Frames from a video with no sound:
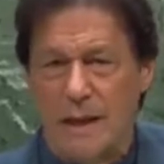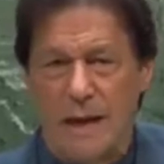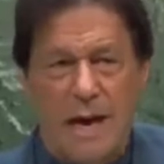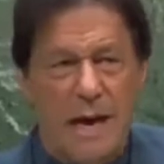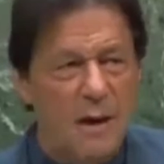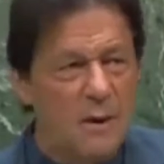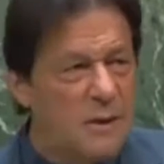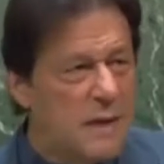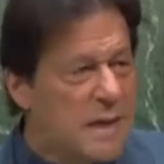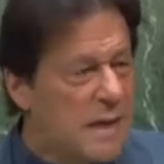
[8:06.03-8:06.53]

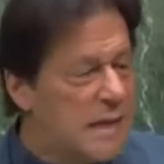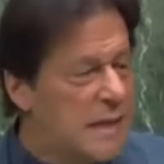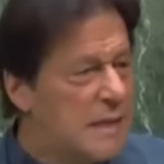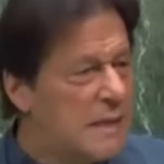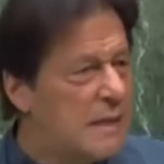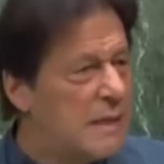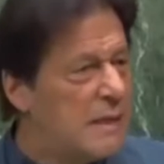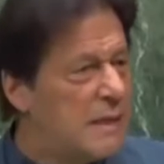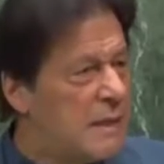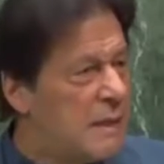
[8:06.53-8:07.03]
How
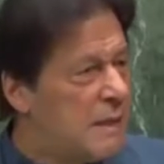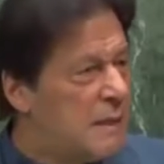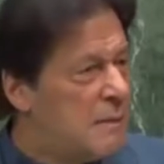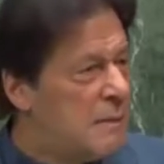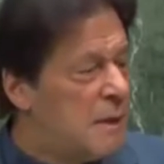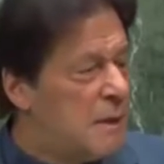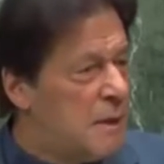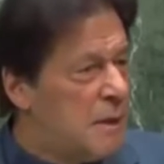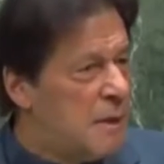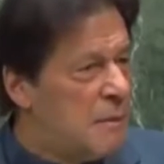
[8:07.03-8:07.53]
can
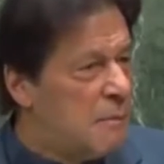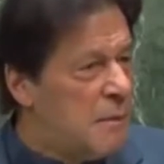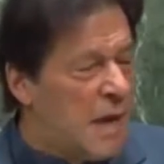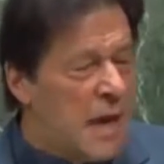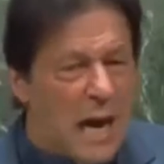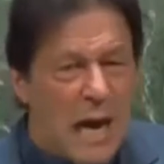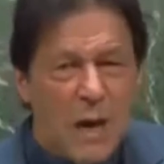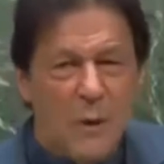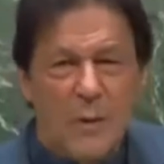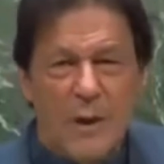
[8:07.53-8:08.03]

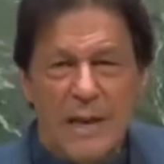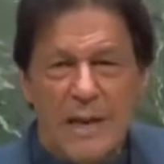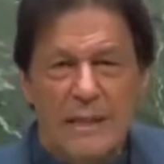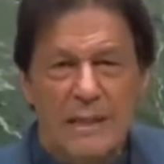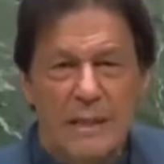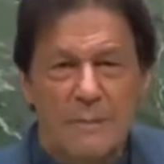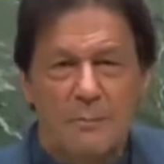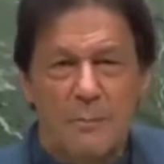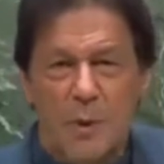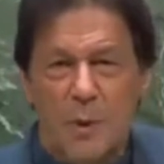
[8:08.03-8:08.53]

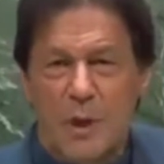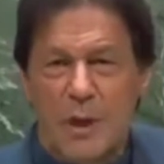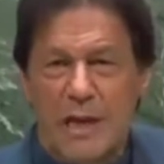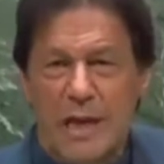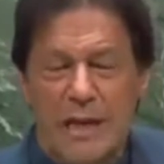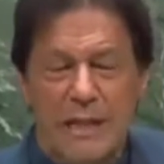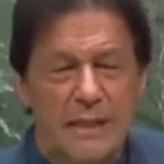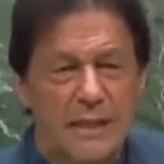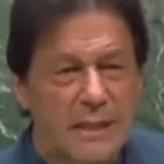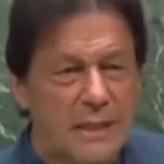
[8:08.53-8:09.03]
the poor
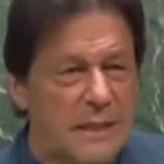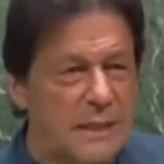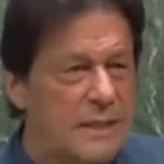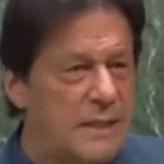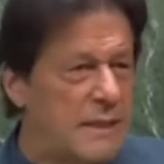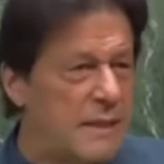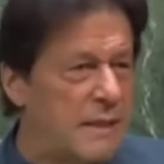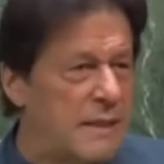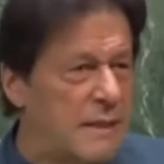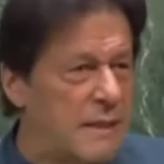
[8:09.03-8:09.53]

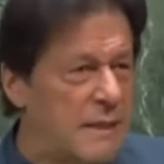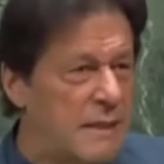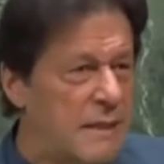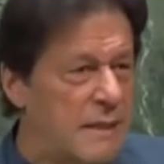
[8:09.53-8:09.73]
countries